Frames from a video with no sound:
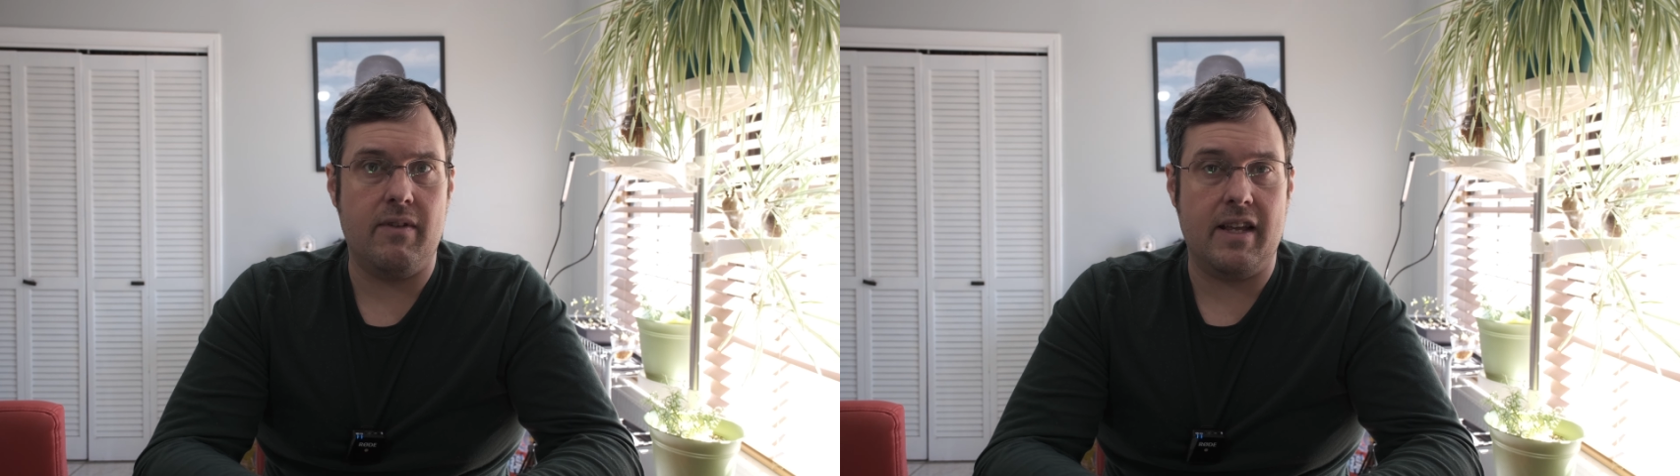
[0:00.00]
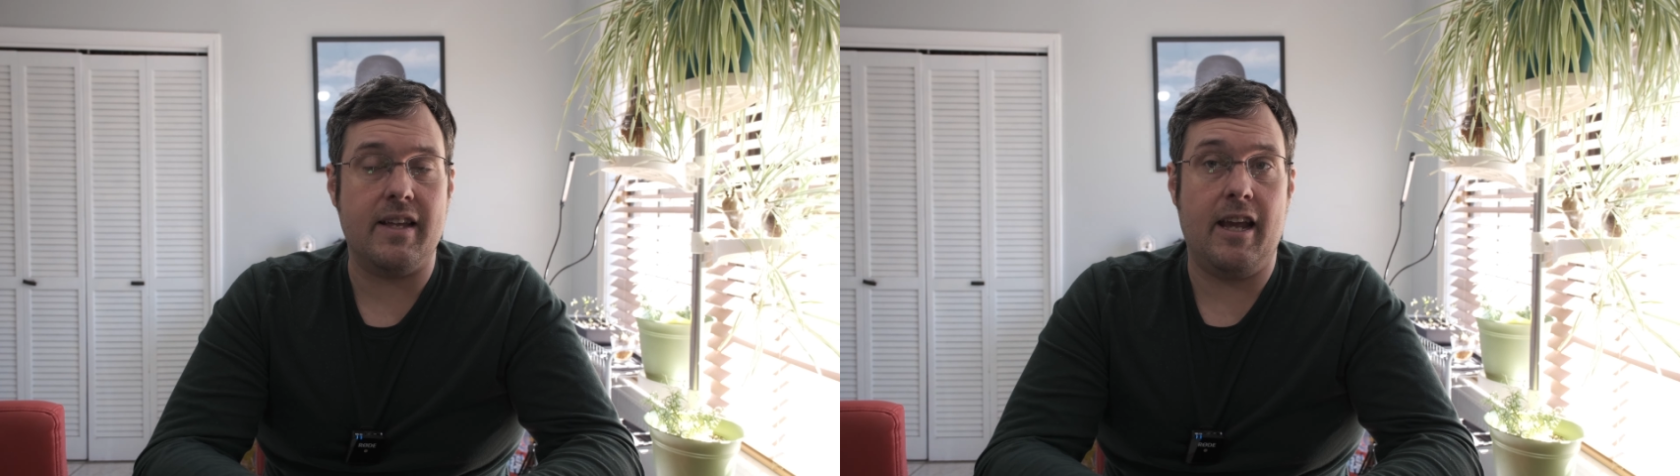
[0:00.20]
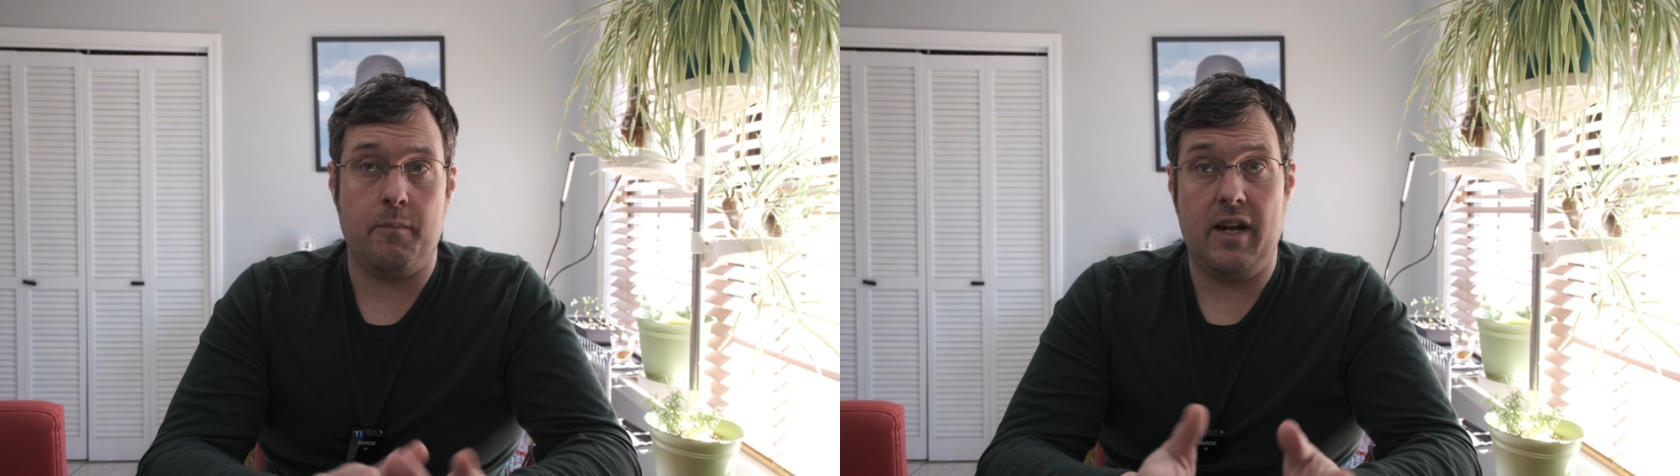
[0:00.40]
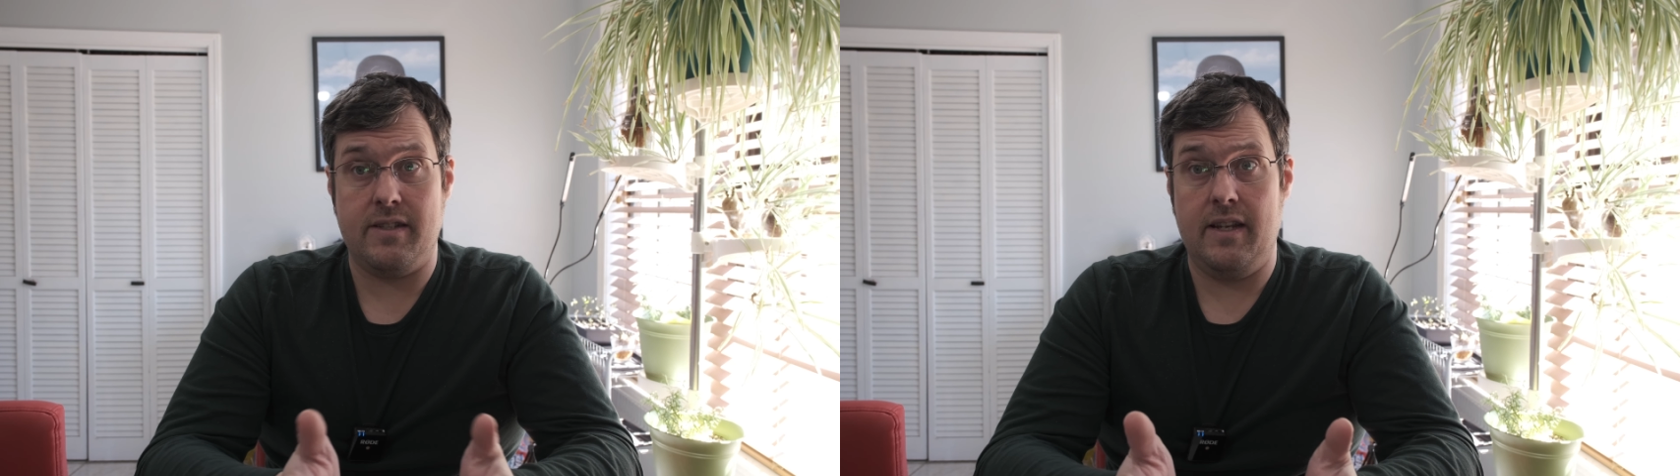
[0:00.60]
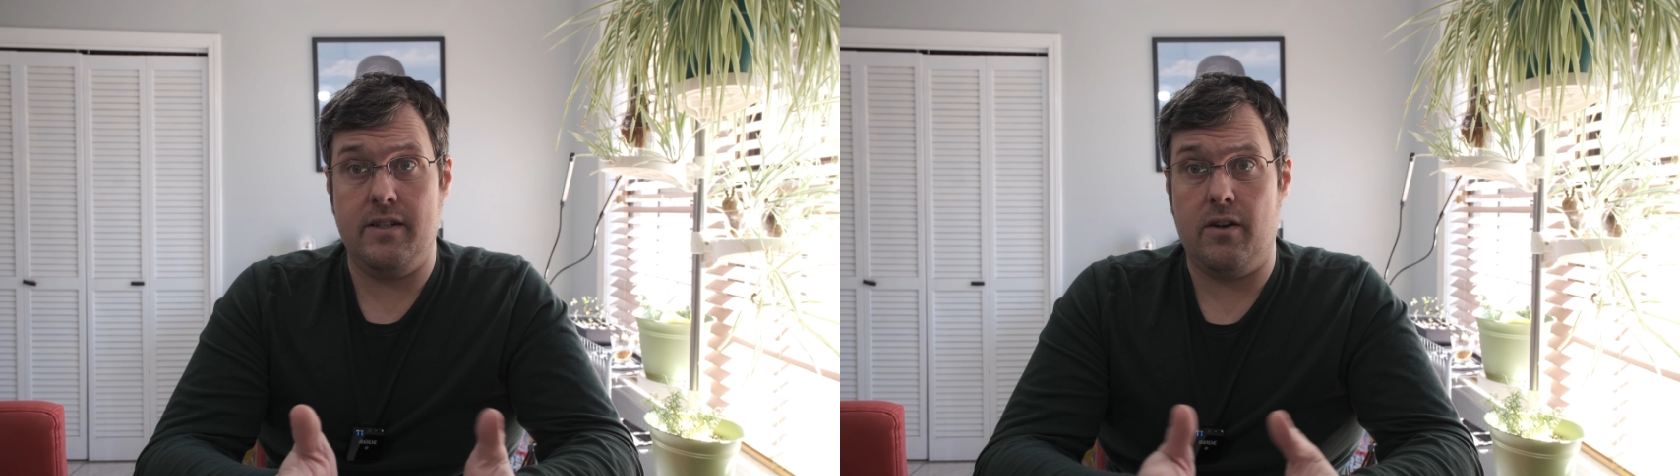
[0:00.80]
like the camera
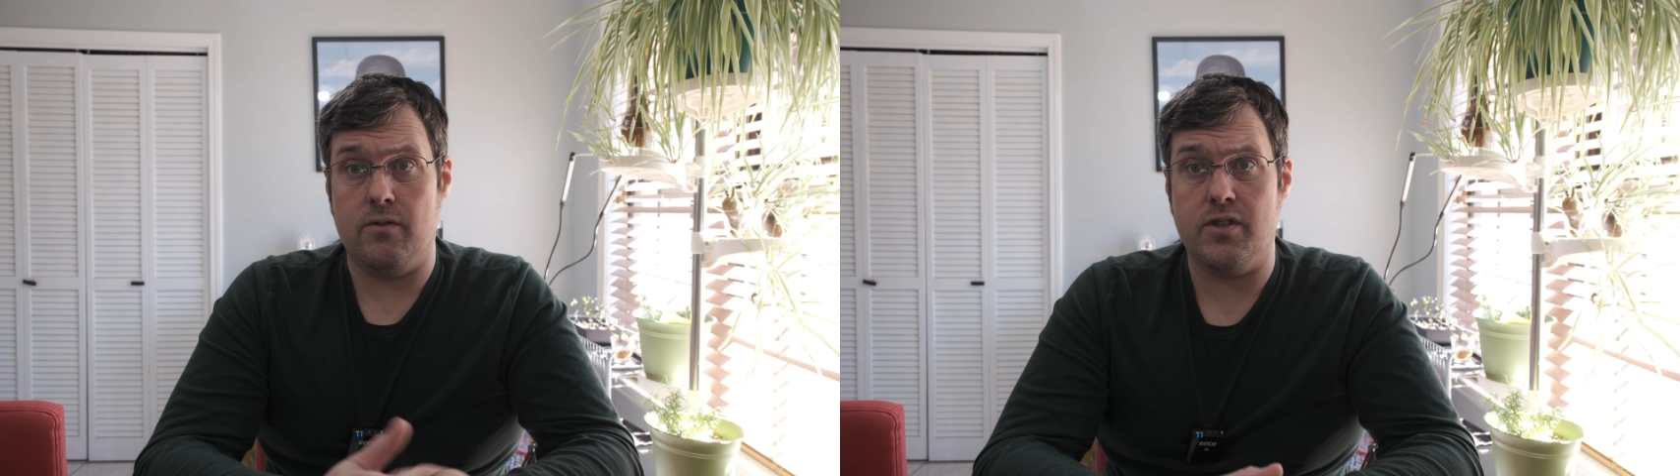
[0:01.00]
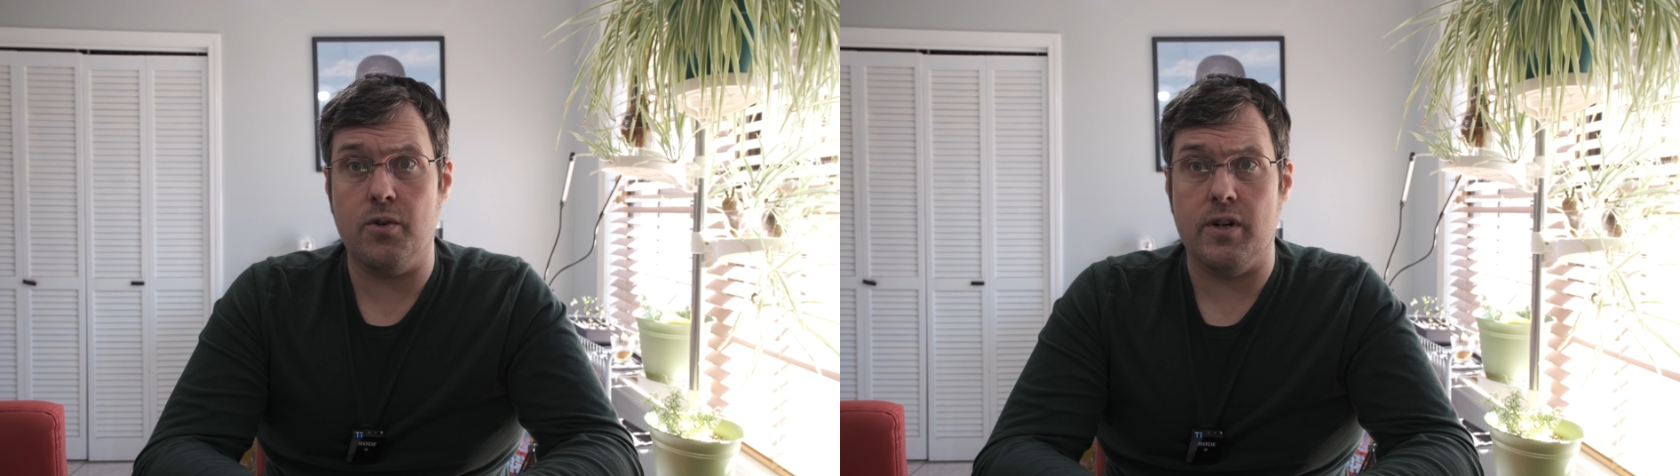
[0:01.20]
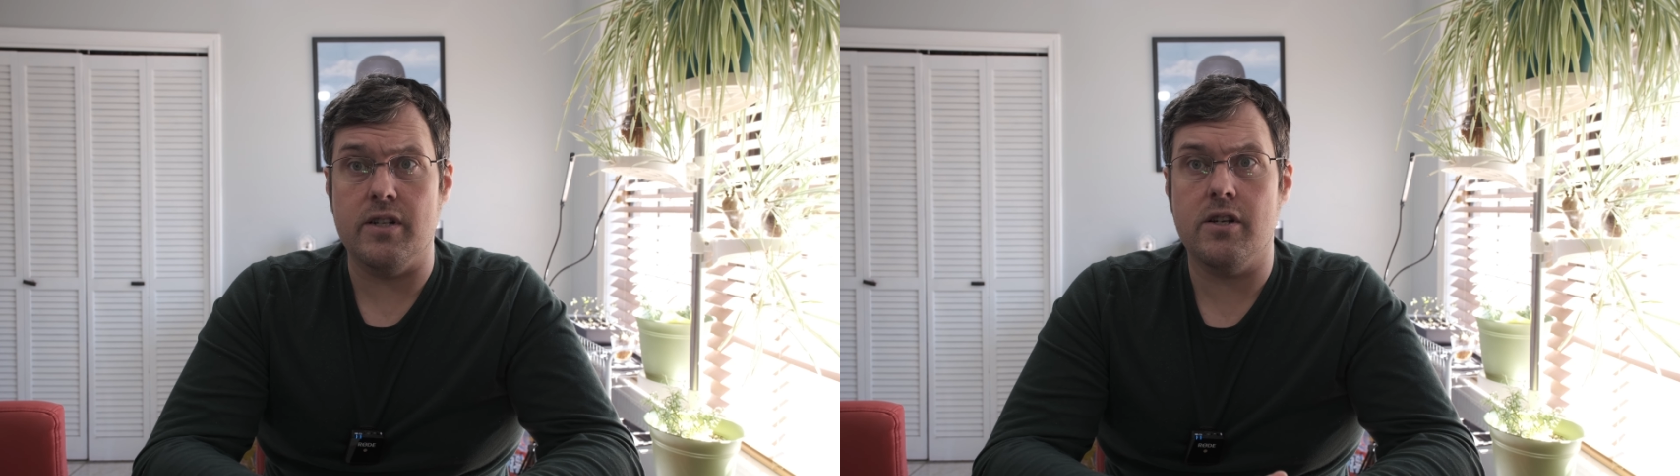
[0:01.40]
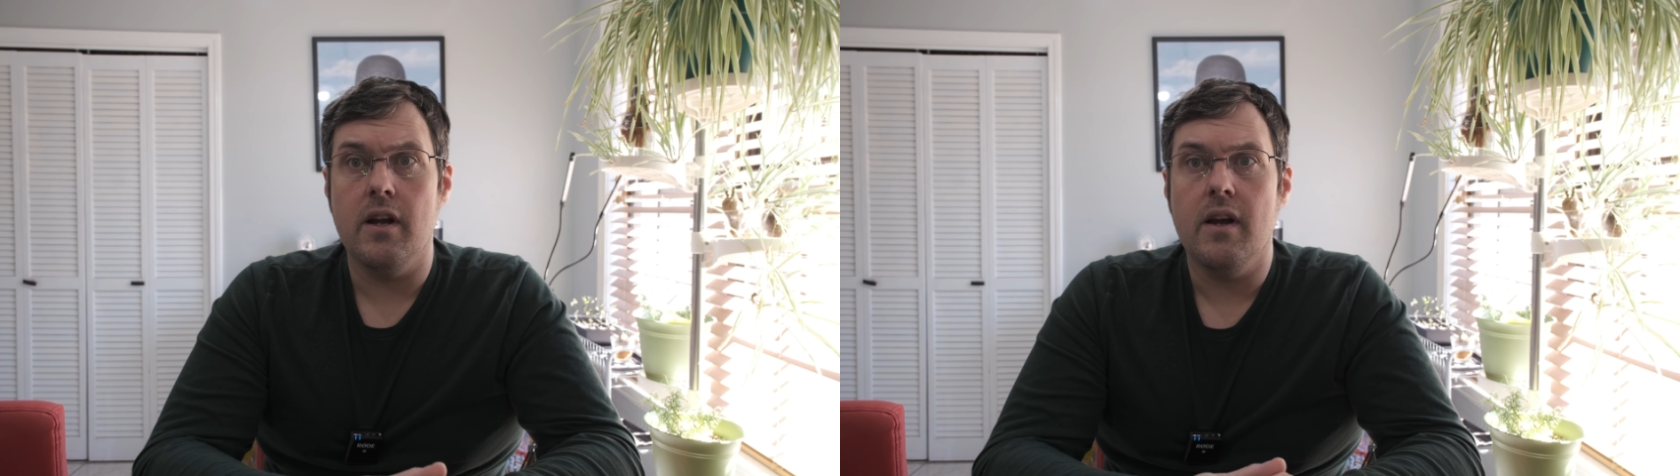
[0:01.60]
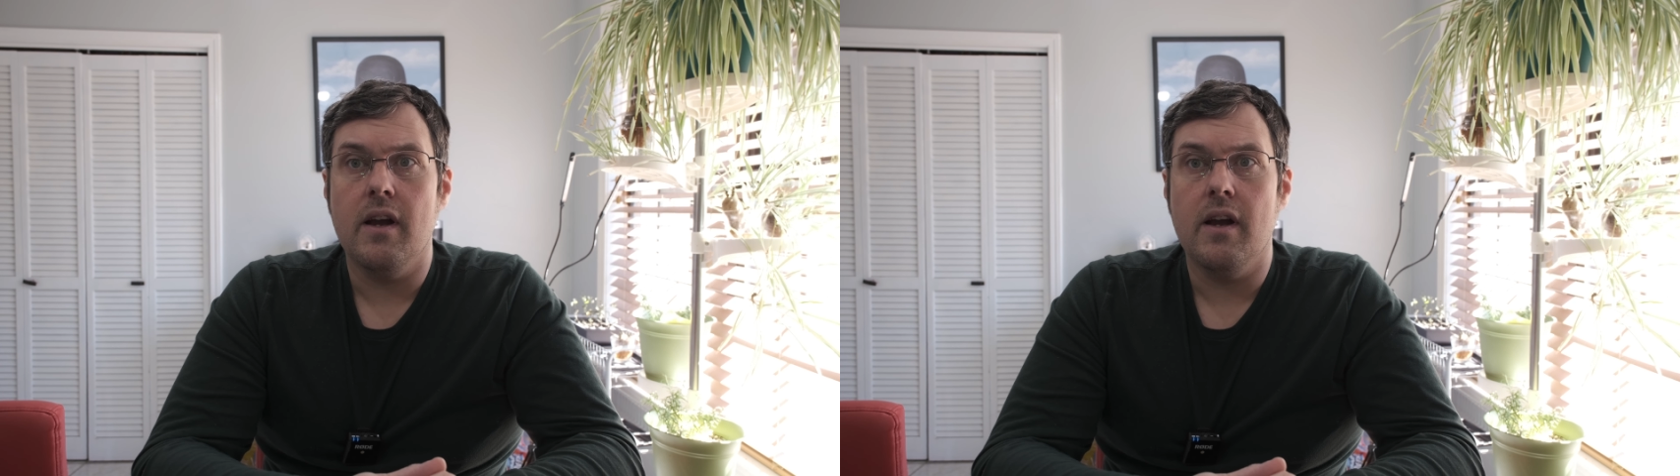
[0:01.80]
has internal storage.